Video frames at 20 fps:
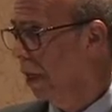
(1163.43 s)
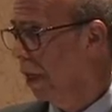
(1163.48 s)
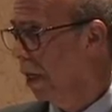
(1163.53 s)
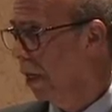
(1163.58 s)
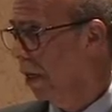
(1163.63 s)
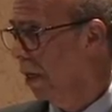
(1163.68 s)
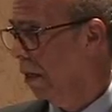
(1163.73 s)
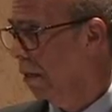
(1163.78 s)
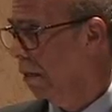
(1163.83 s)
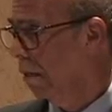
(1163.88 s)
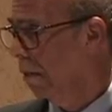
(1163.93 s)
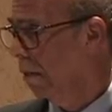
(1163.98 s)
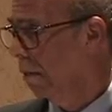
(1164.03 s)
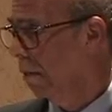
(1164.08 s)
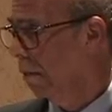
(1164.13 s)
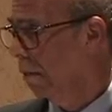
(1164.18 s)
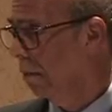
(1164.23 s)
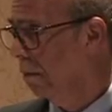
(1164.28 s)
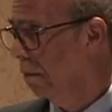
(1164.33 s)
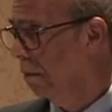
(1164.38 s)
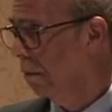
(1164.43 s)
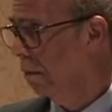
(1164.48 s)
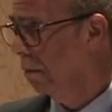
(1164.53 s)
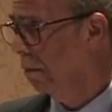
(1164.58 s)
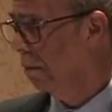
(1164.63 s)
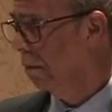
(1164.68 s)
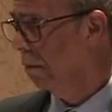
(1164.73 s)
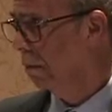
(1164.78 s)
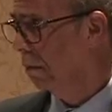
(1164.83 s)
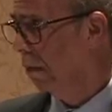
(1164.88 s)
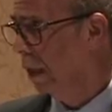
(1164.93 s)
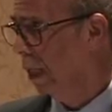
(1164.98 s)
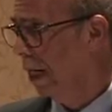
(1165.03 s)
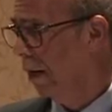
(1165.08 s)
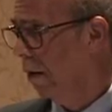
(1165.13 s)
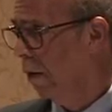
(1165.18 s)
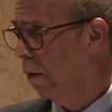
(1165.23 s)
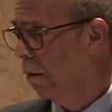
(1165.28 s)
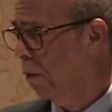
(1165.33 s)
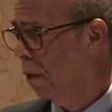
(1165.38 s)
Um,
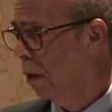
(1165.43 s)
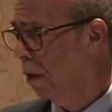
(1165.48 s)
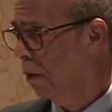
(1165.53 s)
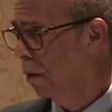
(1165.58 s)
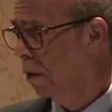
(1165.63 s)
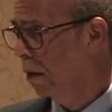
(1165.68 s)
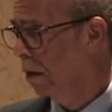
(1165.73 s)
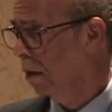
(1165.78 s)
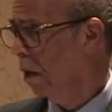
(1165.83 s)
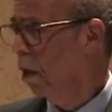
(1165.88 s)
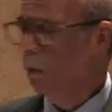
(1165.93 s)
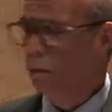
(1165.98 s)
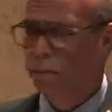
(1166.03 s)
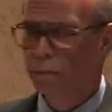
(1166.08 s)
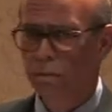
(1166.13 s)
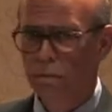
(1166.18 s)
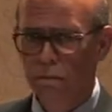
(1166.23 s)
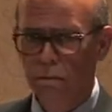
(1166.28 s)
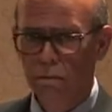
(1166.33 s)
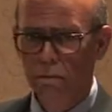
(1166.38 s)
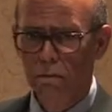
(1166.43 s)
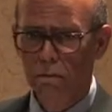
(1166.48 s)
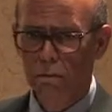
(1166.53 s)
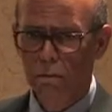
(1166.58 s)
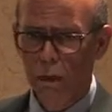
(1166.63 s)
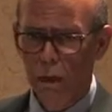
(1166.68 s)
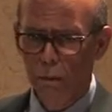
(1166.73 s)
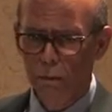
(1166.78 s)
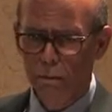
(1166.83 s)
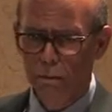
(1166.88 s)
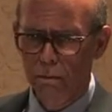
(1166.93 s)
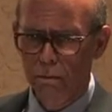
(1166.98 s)
Carrie Walton. Oh, nope.